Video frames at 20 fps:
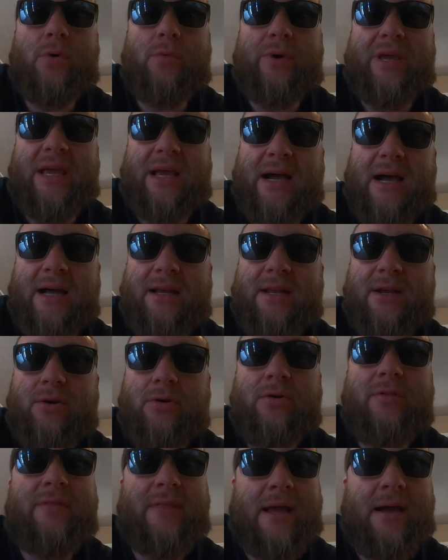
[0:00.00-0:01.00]
when we got
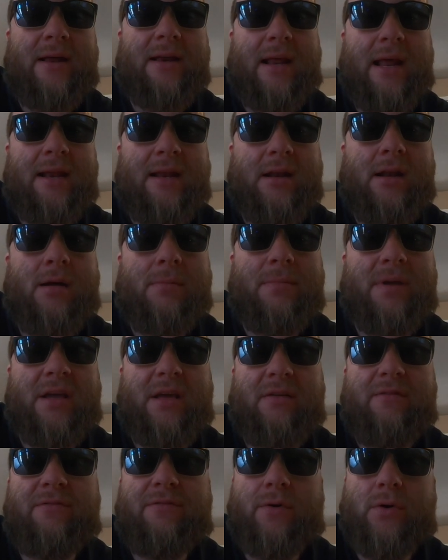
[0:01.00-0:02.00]
here that ended up
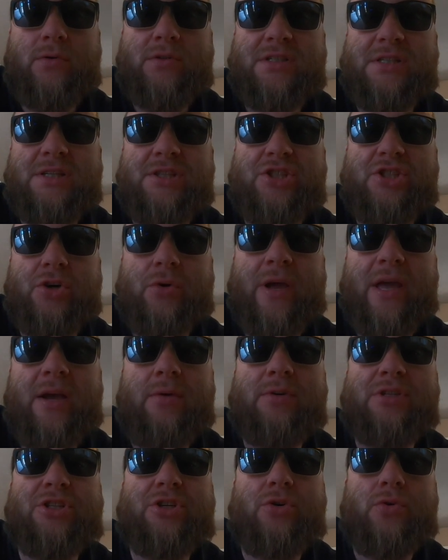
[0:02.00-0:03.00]
being frozen. So it
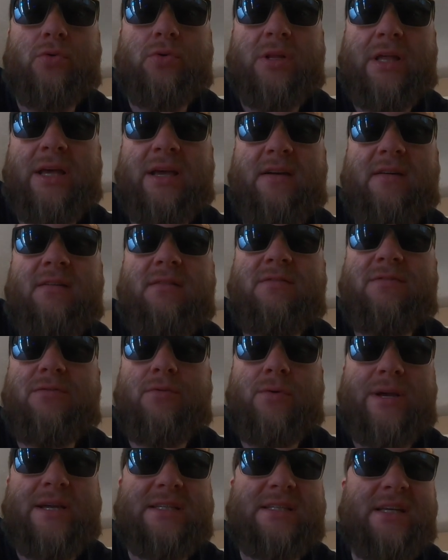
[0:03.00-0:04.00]
was cooling,
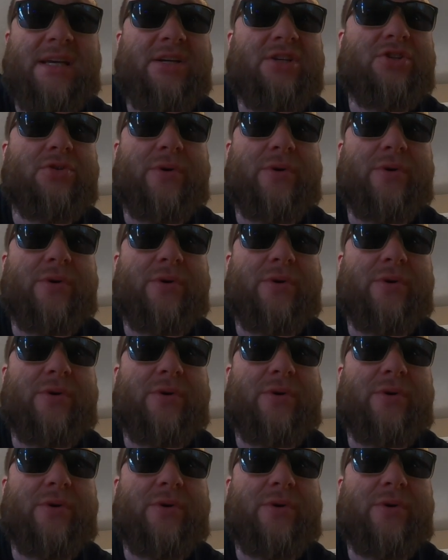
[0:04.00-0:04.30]
freezing,